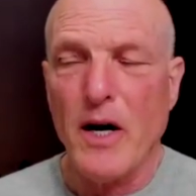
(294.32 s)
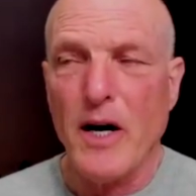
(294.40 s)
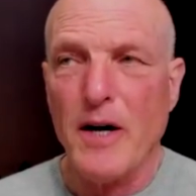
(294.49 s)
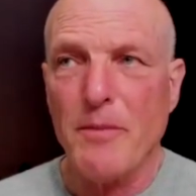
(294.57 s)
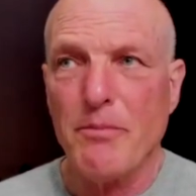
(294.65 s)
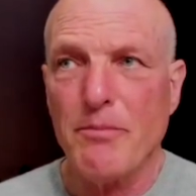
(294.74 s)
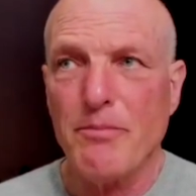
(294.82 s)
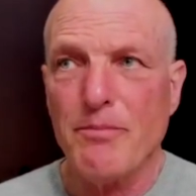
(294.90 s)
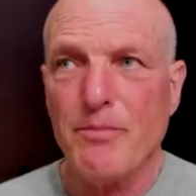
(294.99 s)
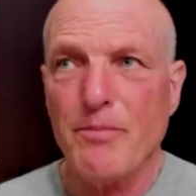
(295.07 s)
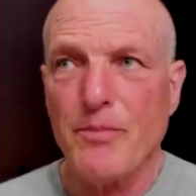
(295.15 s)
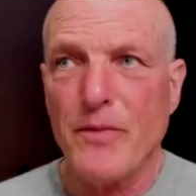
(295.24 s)
Um,
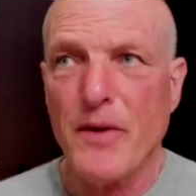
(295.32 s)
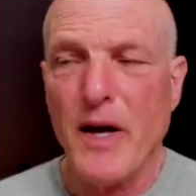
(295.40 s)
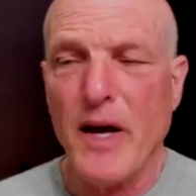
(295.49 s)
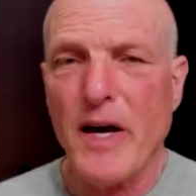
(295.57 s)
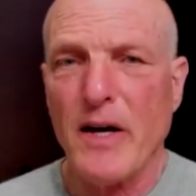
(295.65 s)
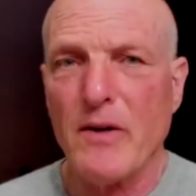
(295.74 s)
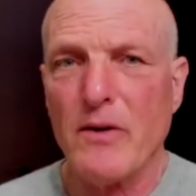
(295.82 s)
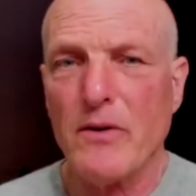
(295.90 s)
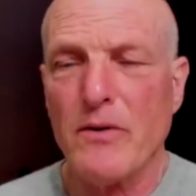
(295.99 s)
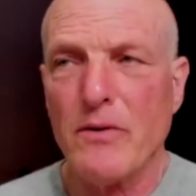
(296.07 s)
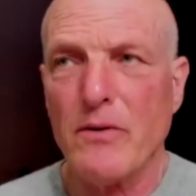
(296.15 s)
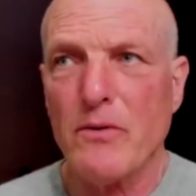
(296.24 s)
and